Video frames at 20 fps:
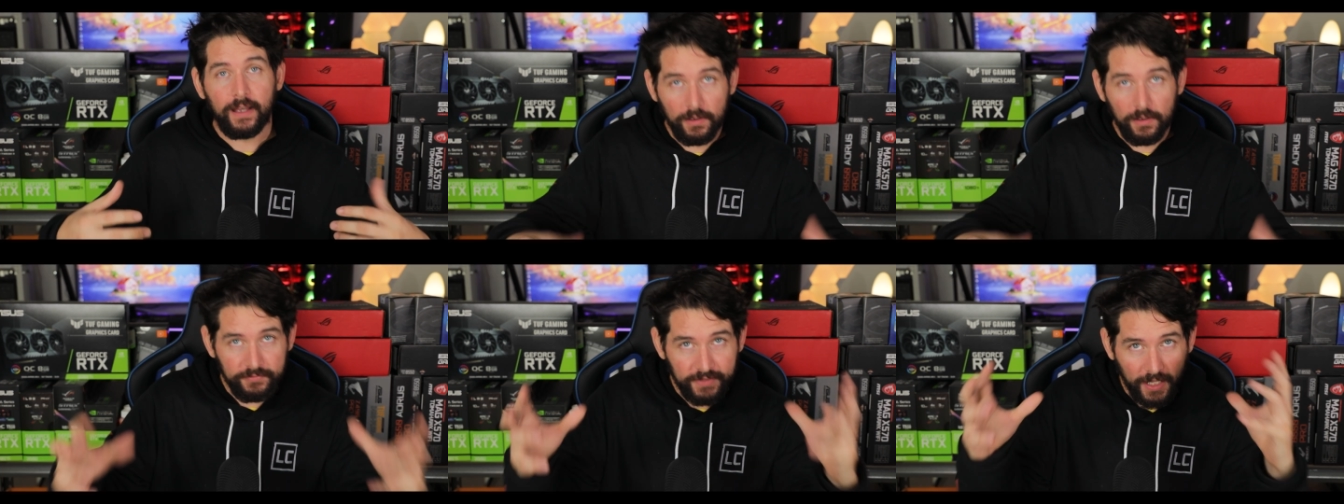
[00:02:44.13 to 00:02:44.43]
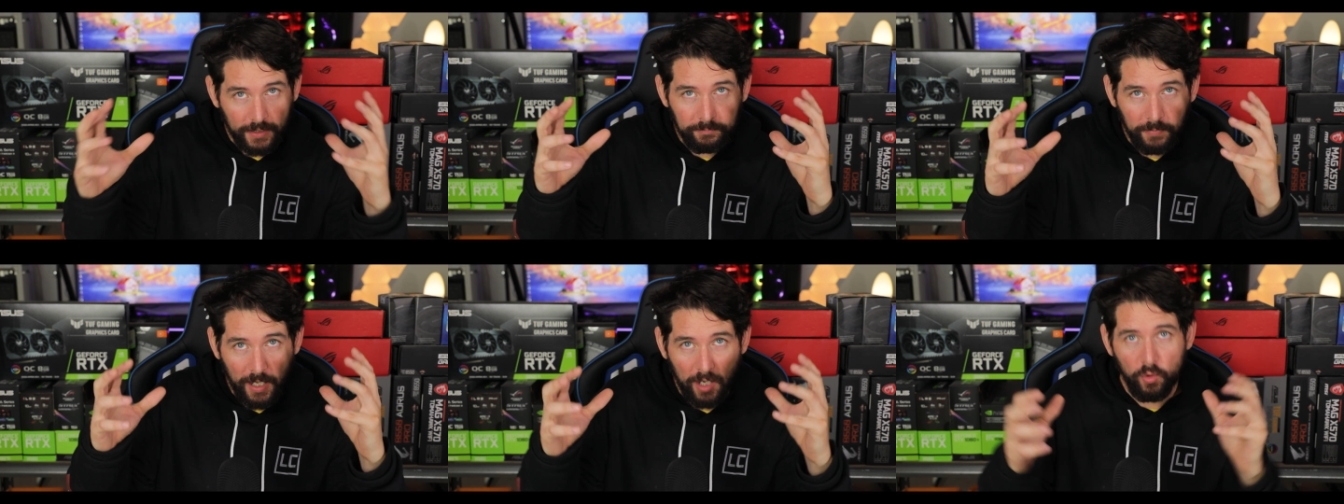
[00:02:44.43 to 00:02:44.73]
half
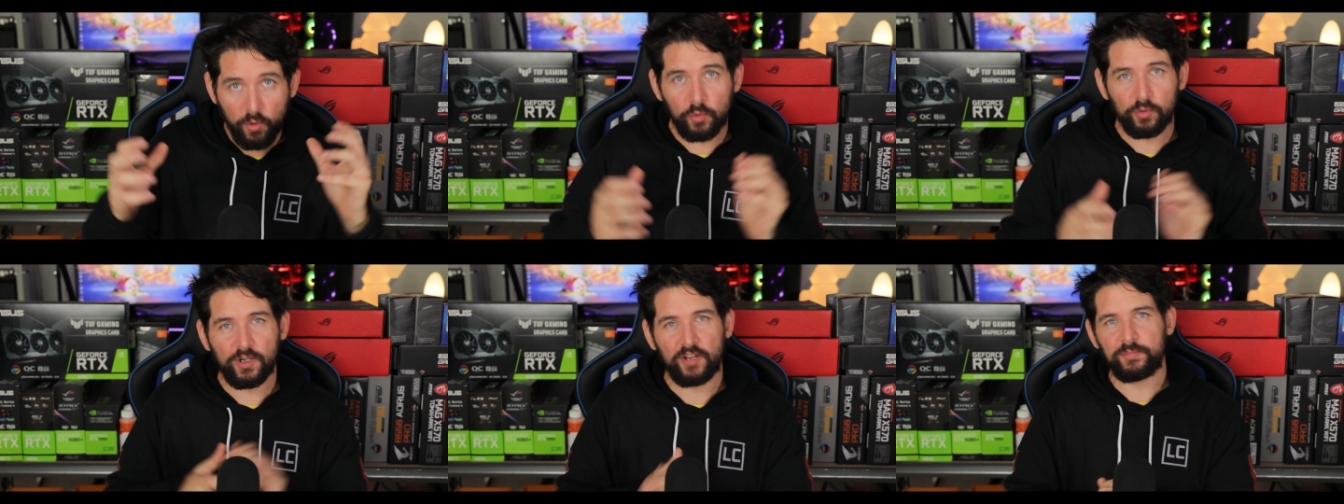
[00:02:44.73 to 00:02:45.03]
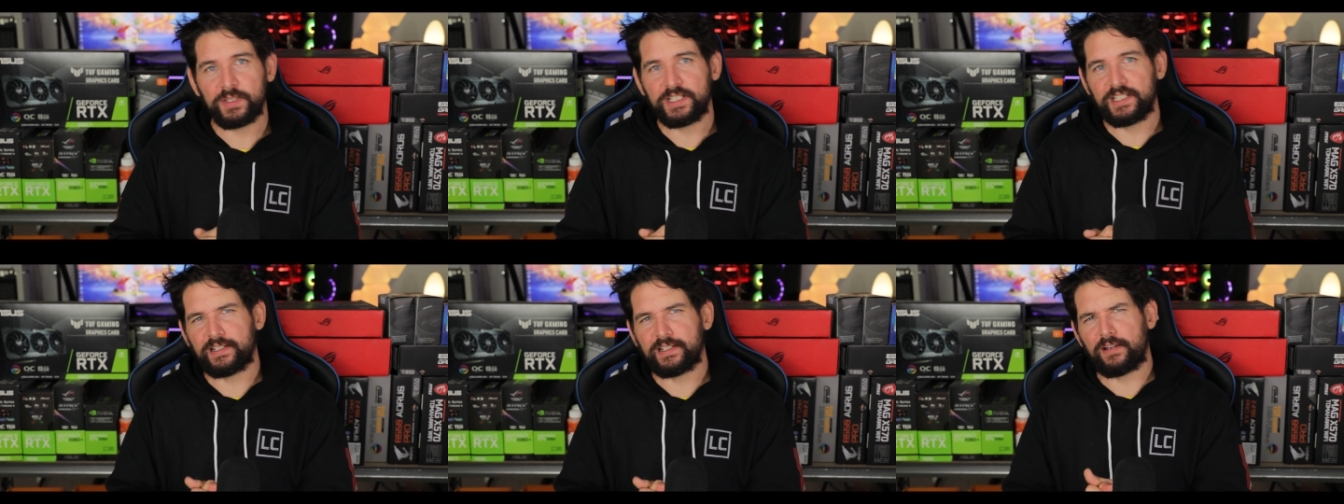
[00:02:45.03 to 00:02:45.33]
that power would have
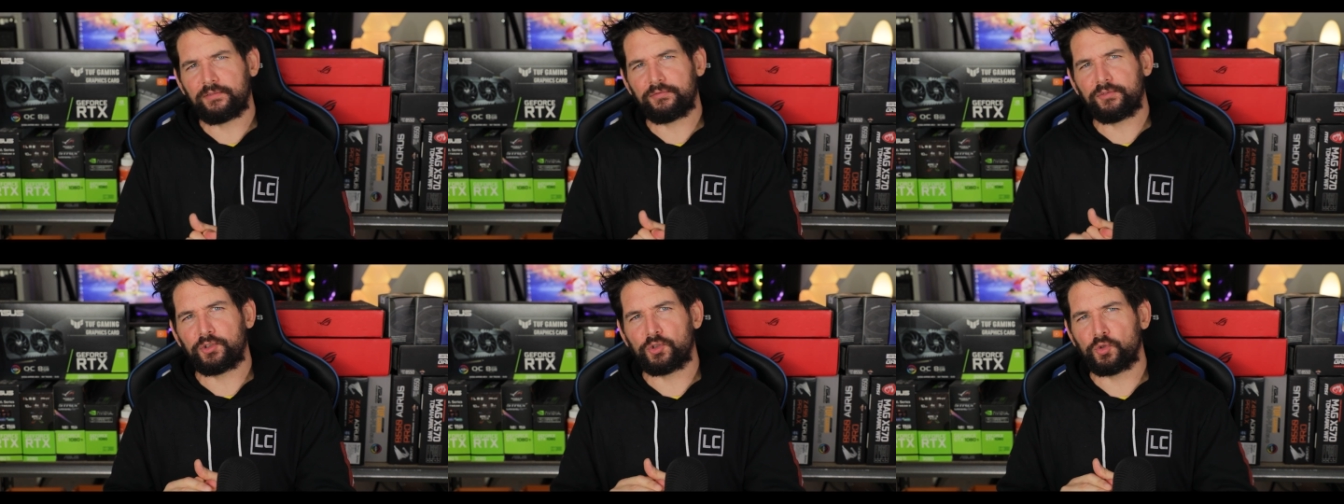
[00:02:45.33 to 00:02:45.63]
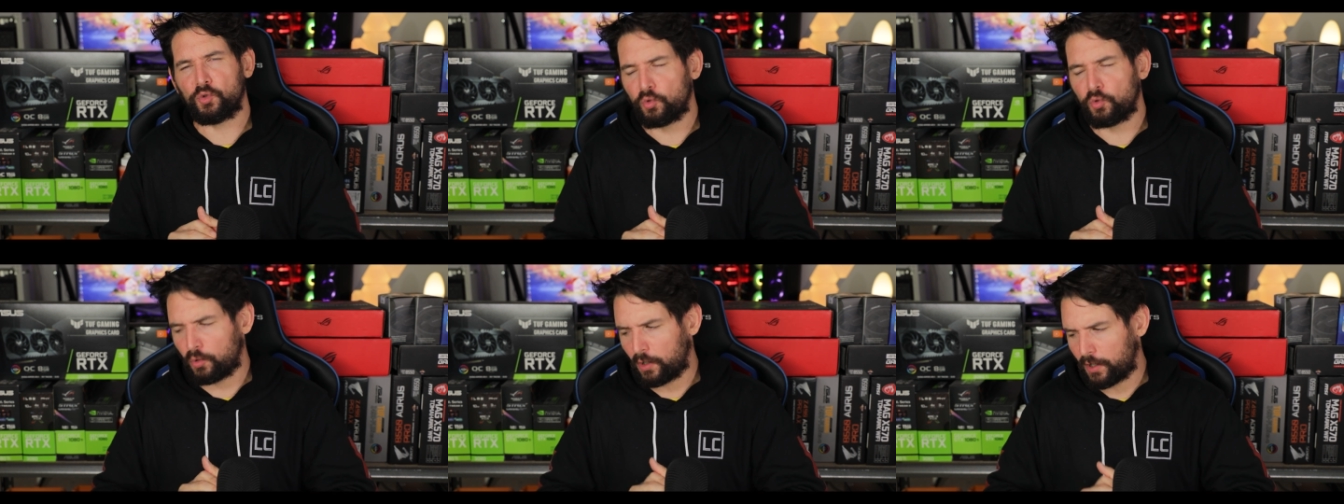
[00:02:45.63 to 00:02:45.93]
been enough to